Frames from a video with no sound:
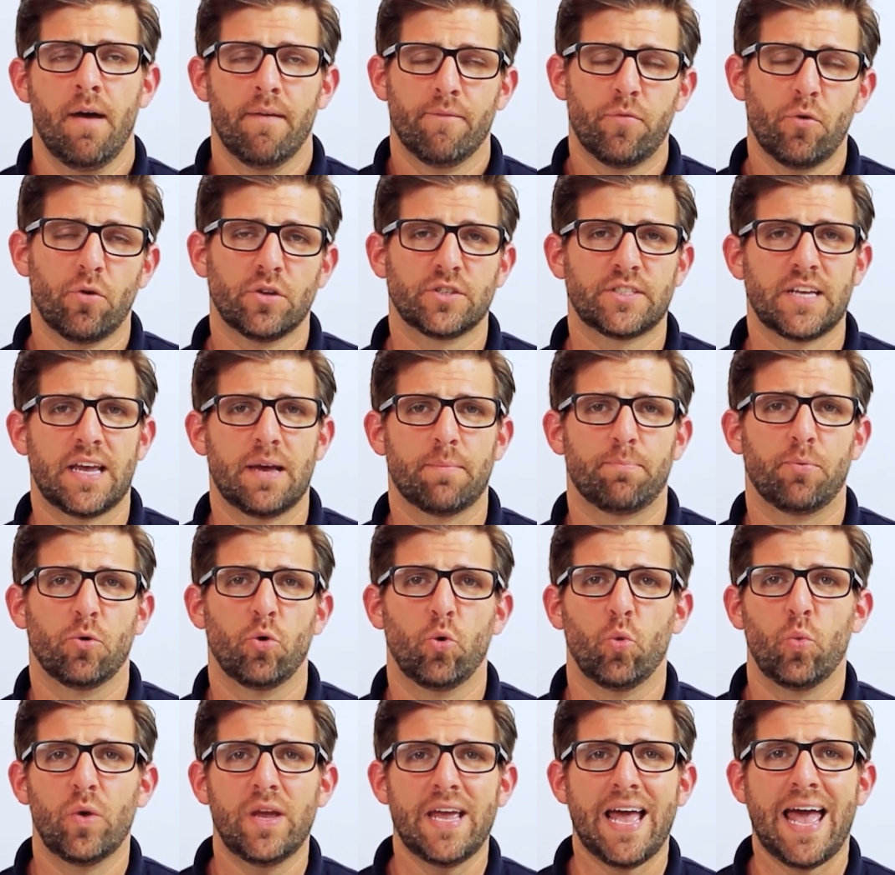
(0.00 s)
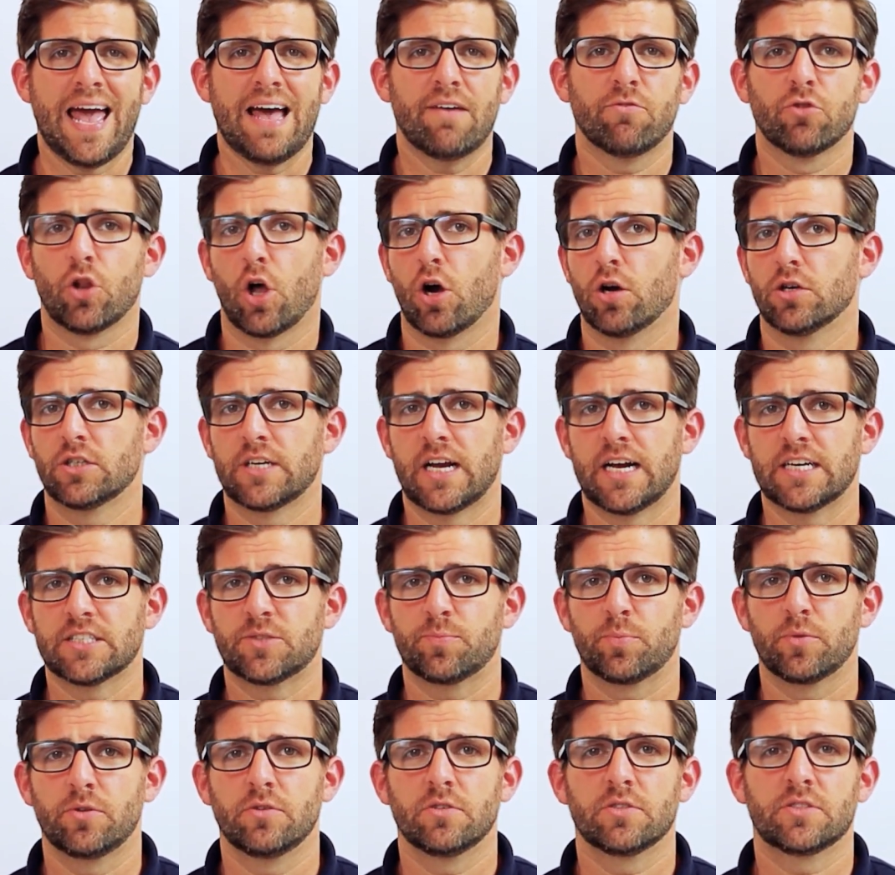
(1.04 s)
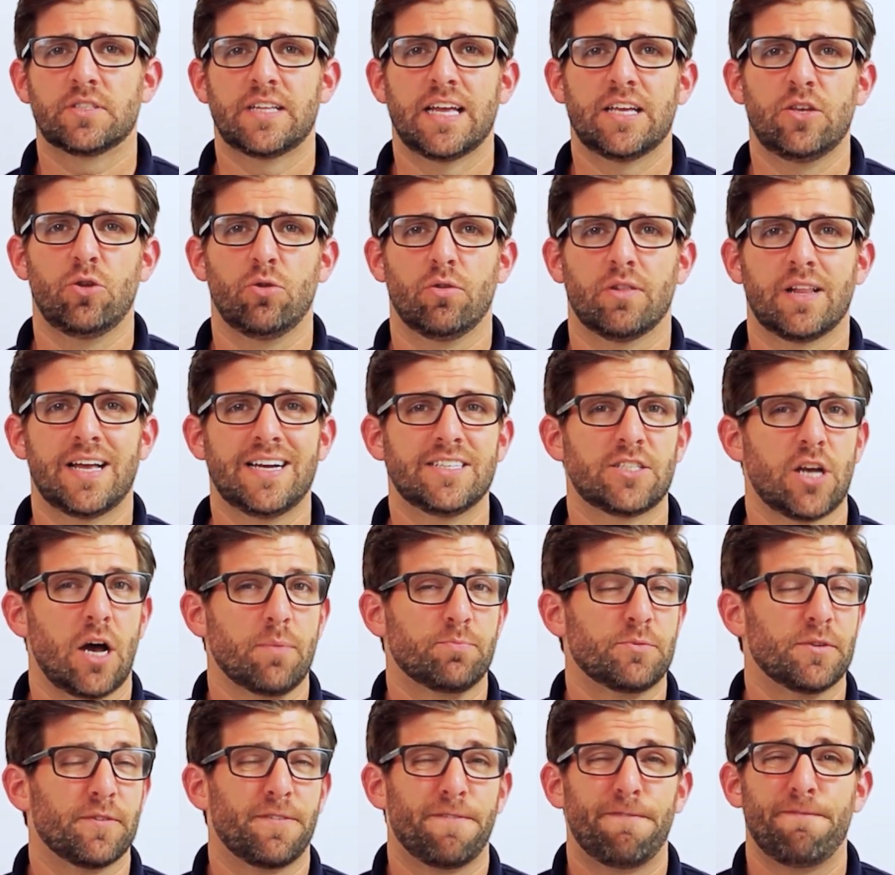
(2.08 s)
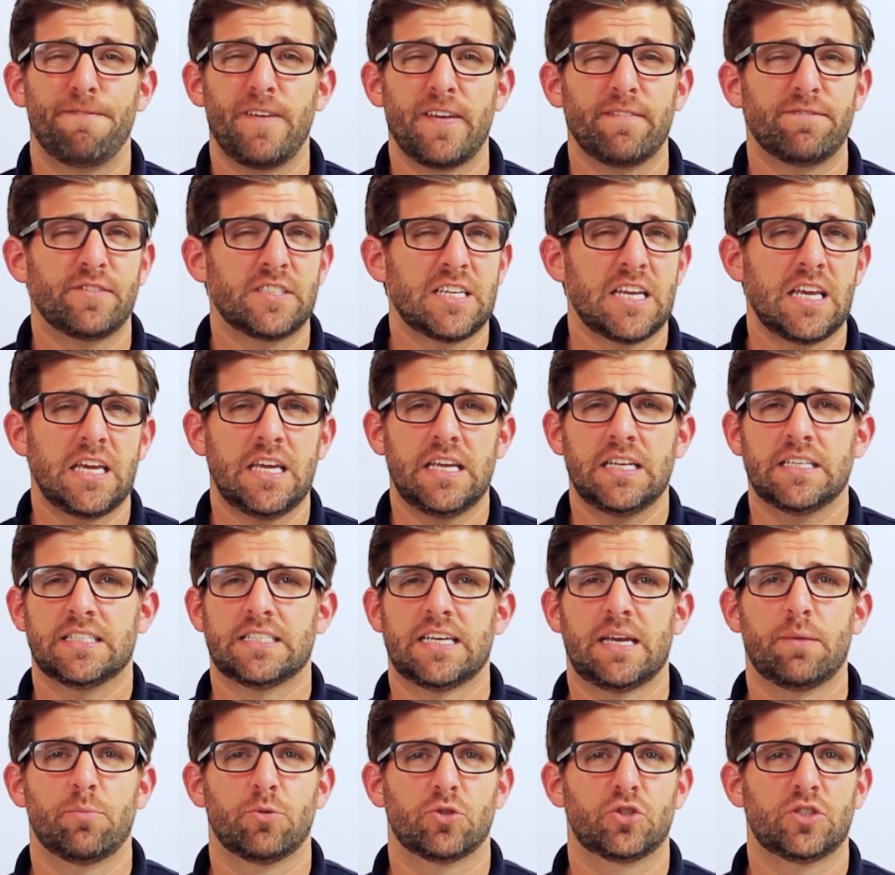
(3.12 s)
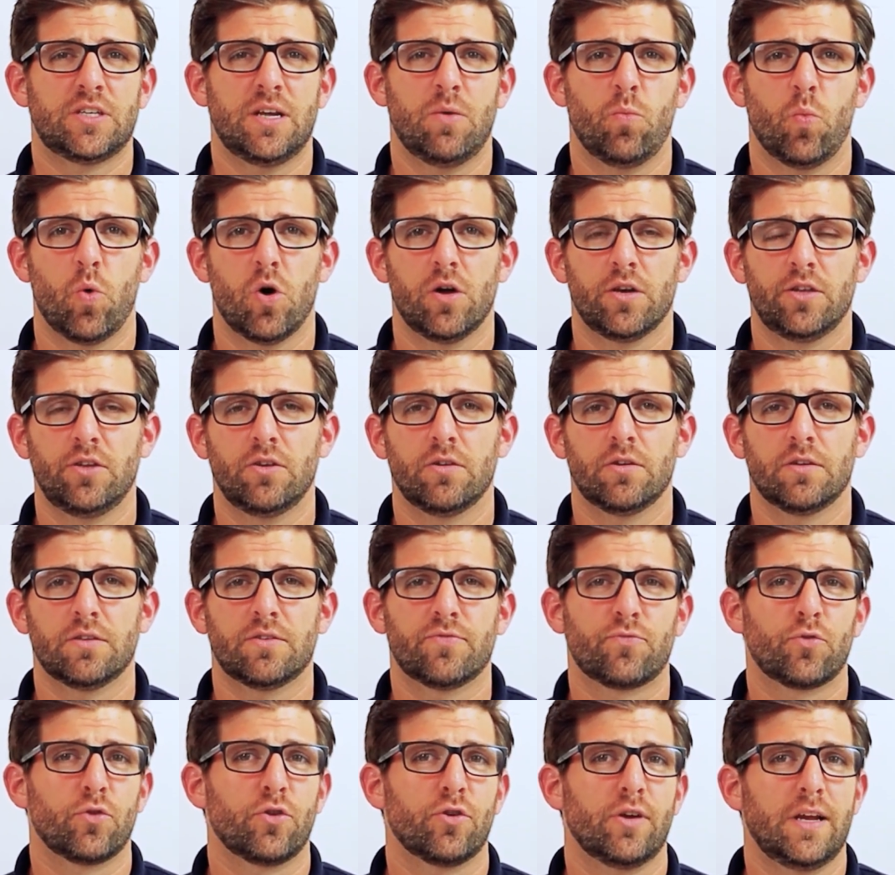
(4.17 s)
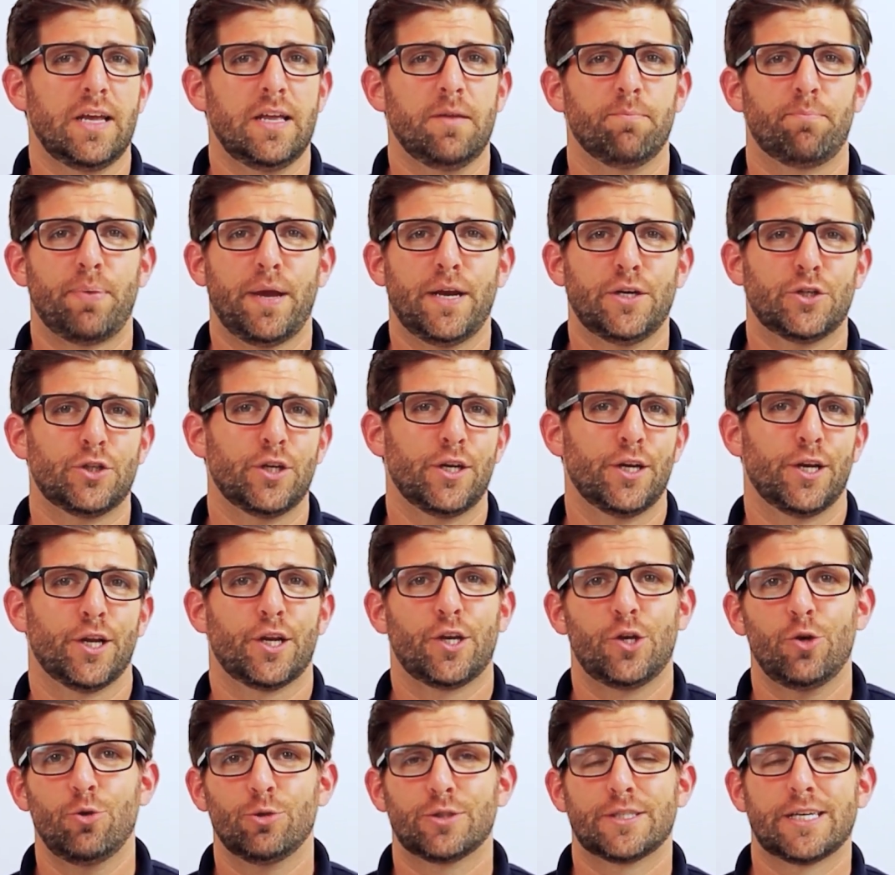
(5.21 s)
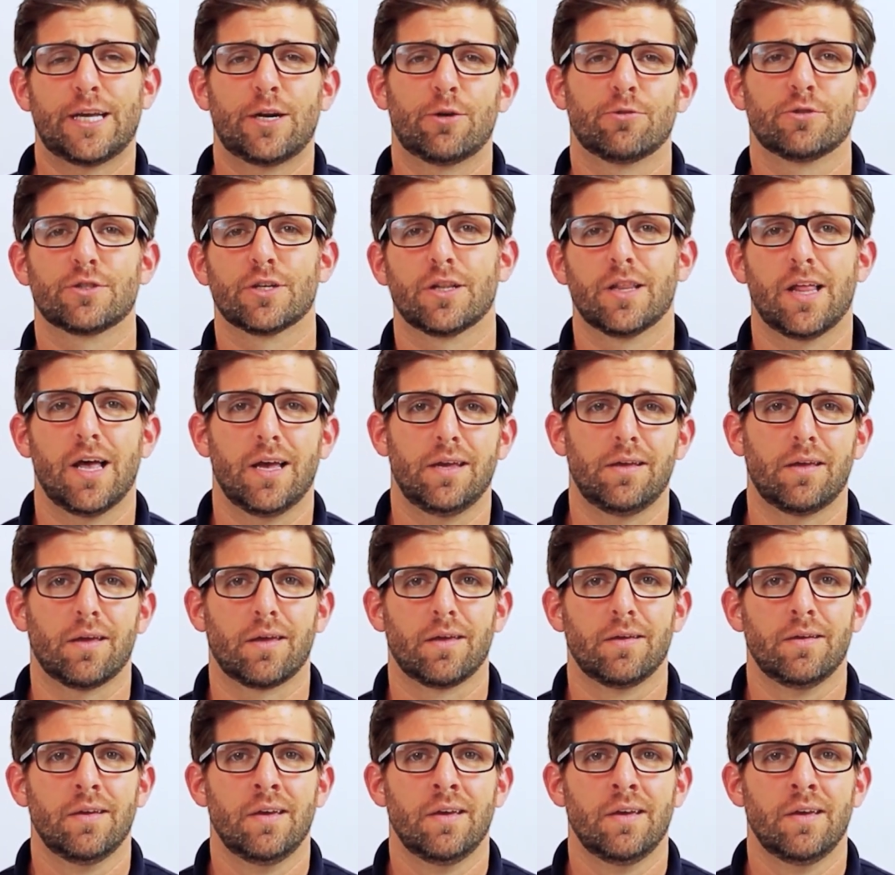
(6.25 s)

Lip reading: For example, we have large hospitals that utilize up to 15 SaeboStim One units for their inpatient and acute centers alike.